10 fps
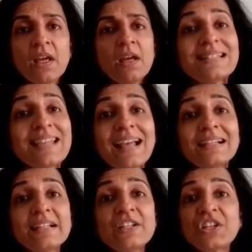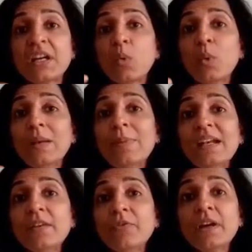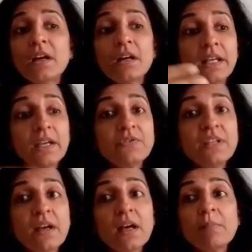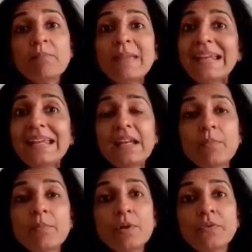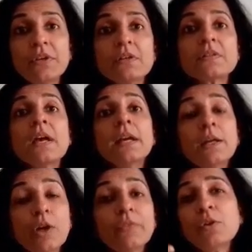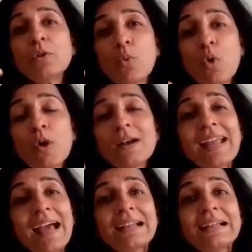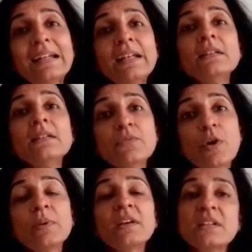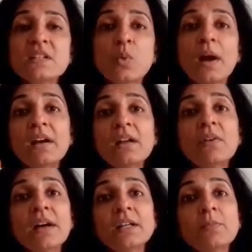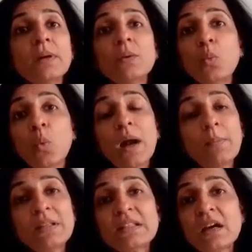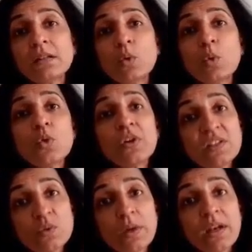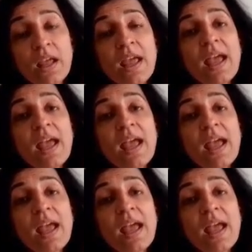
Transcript: Now, this calculation will be difficult if there are many number of years. You have to go on calculating this formula, that is 1 divided by 1 plus r the whole raised to n.